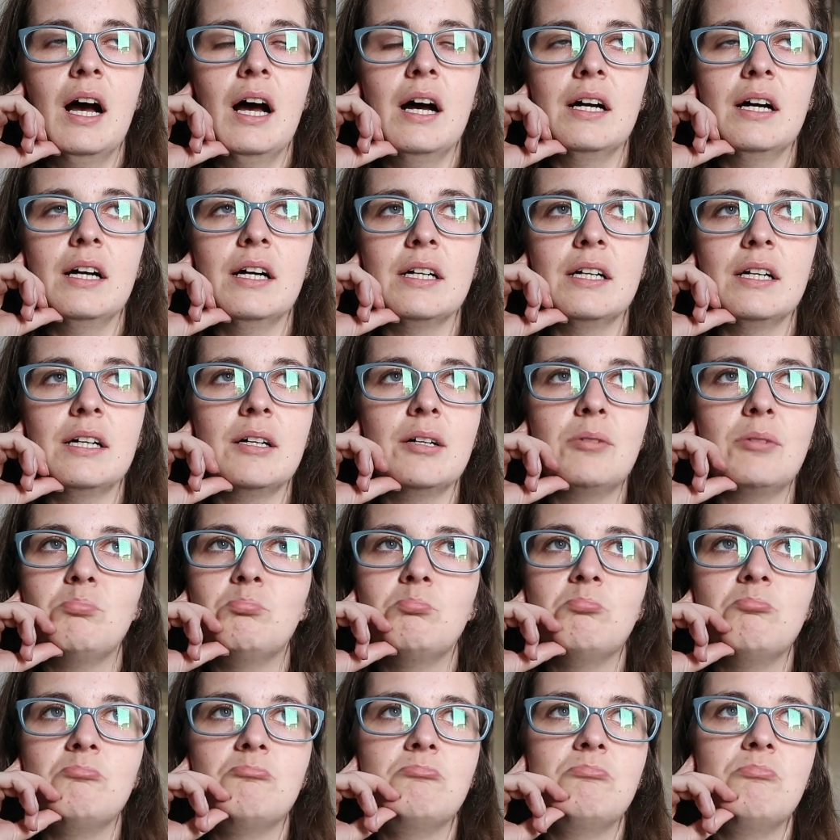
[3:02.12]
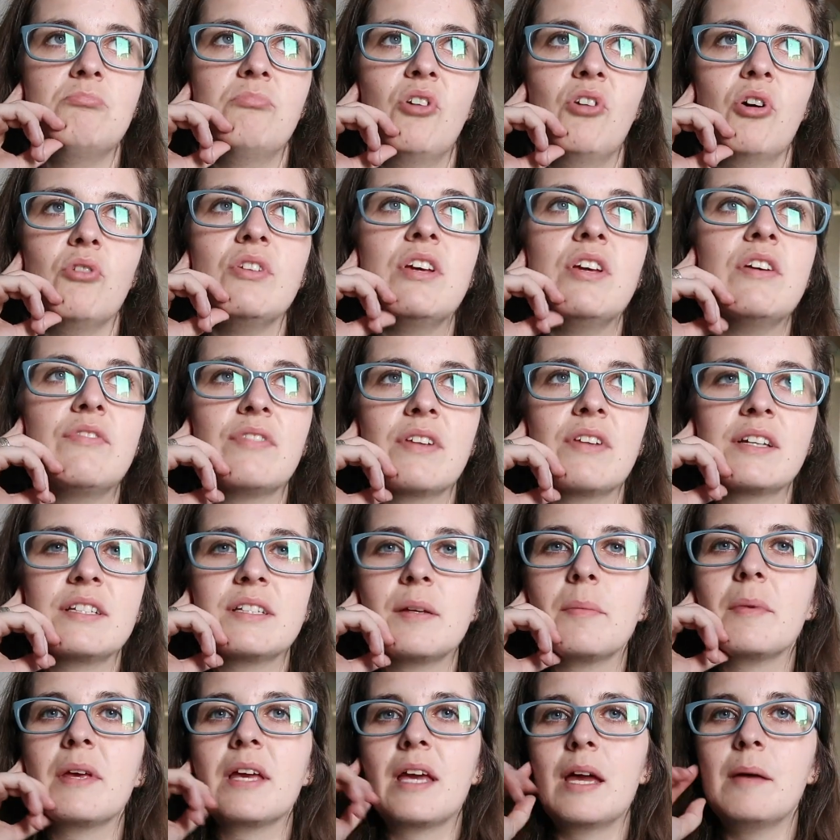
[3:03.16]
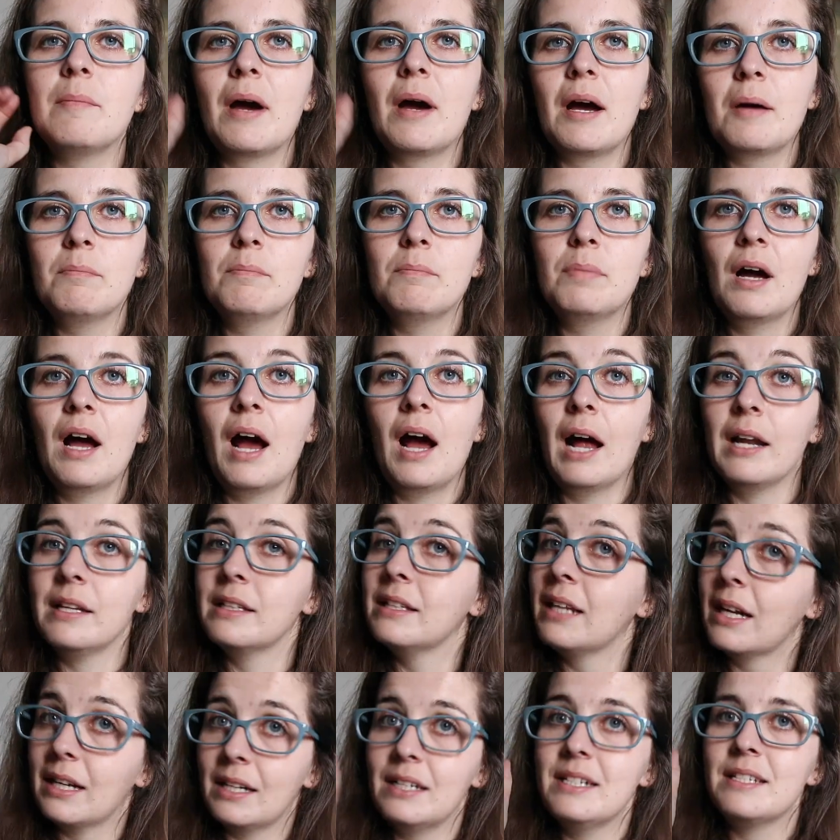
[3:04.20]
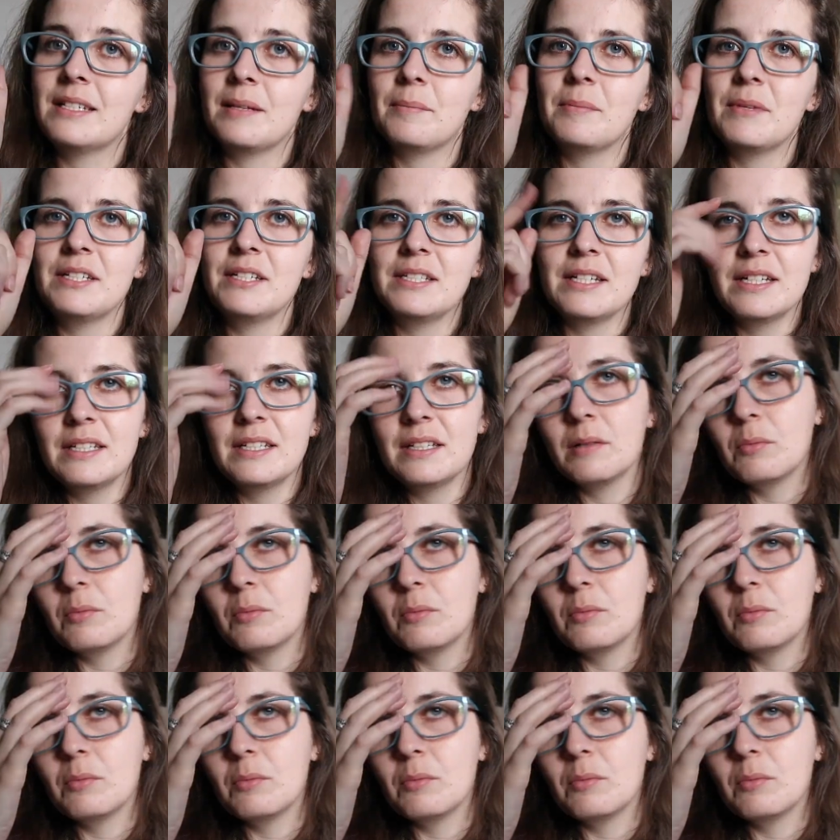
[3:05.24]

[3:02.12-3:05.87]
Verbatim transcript: Uh, only if like something came up, and luckily something did.